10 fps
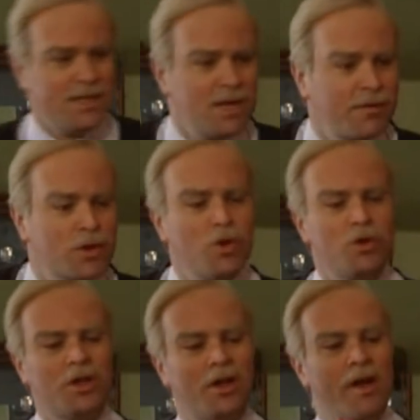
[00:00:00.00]
easier for
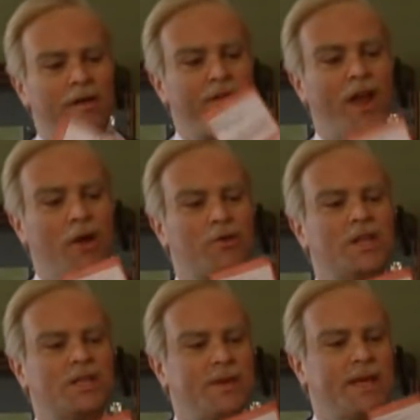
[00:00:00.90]
you to fill out
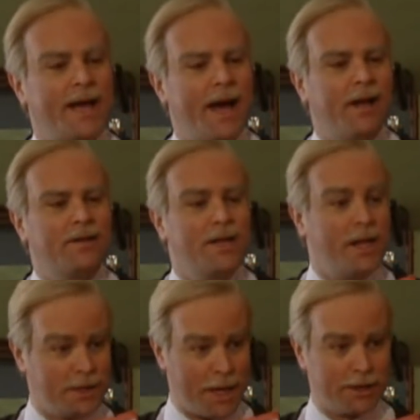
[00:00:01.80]
these wee cards than it
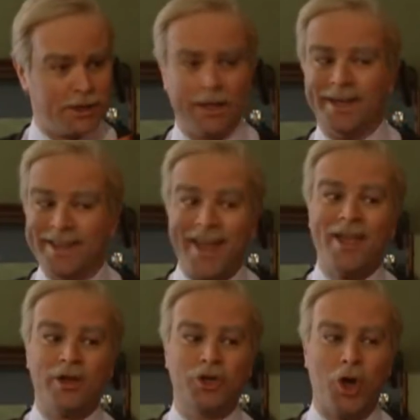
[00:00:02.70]
is to actually do
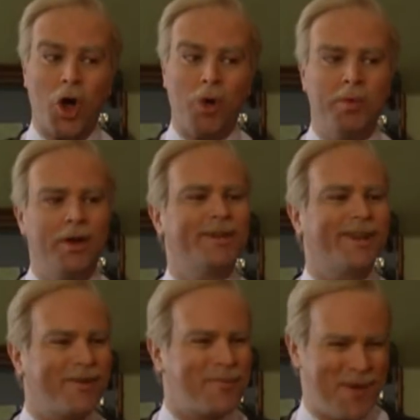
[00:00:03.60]
your job and
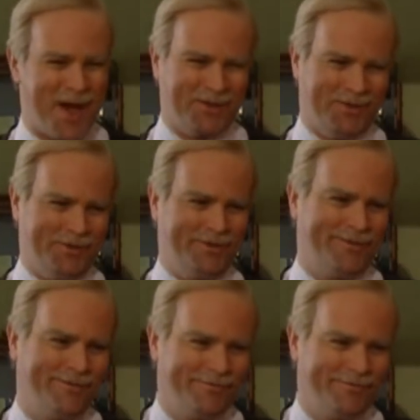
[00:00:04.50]
deliver parcels.